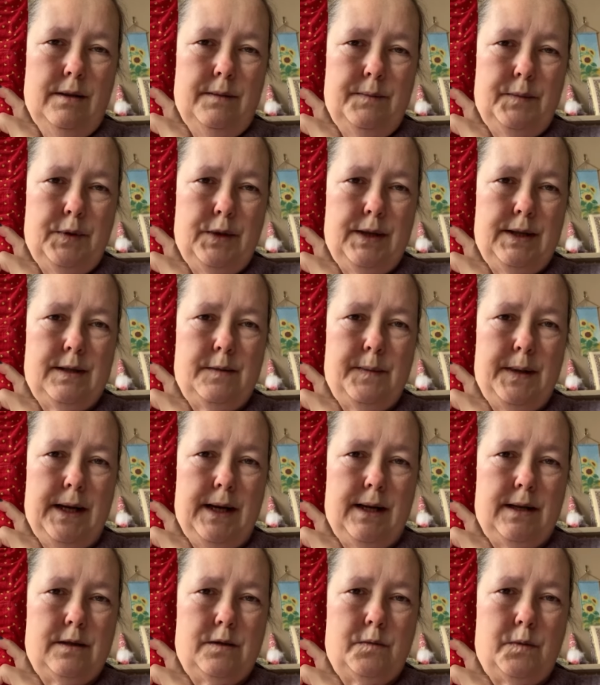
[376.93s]
But that's my
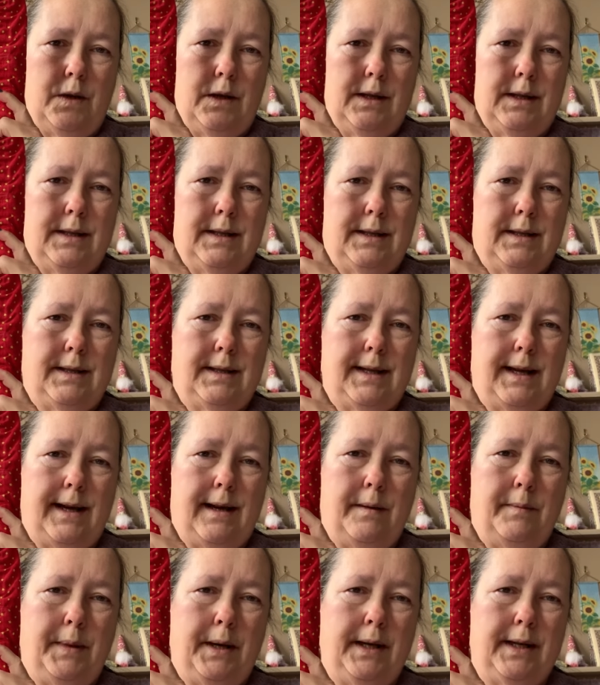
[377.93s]
next one. I did say
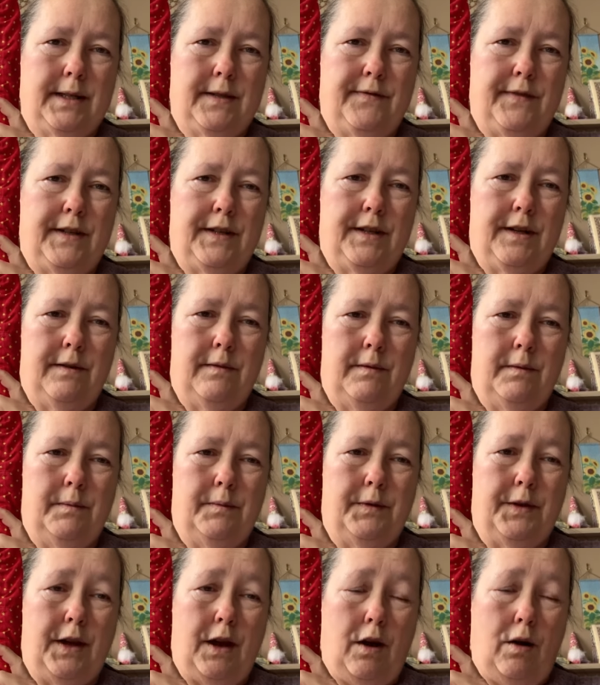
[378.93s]
in my last video
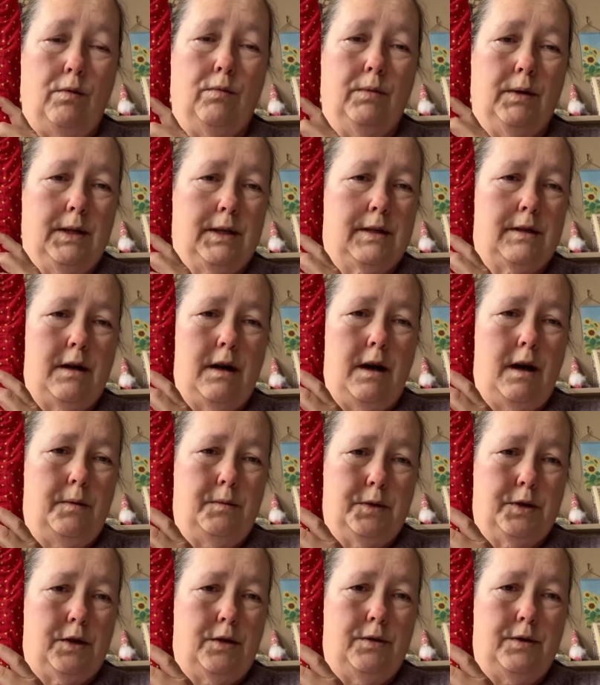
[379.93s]
the only start I was
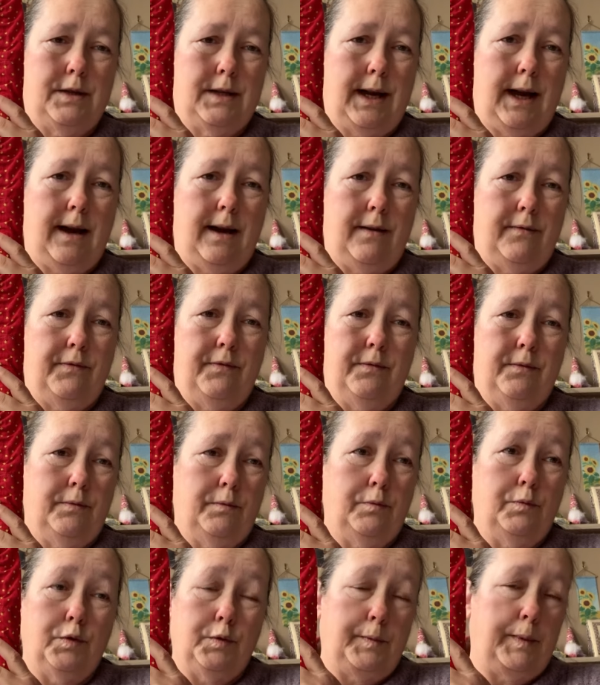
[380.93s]
going to have
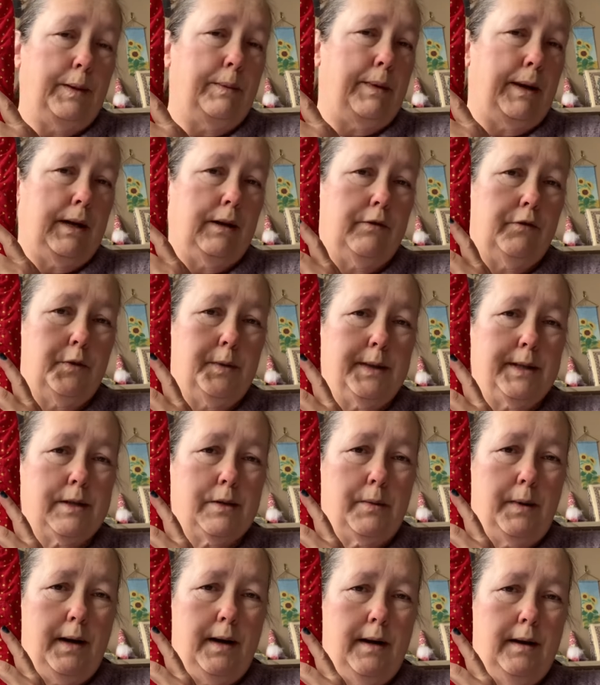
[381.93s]
would be my Love Quilt
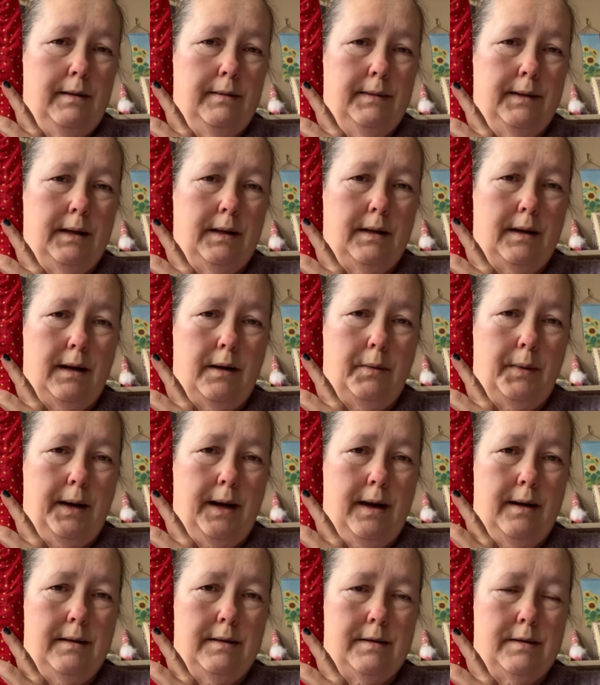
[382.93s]
square, and there we
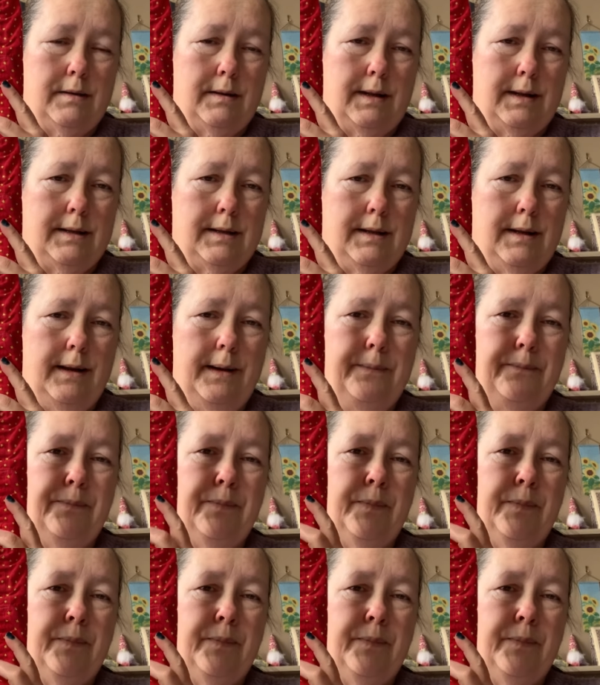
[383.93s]
are, so that's it.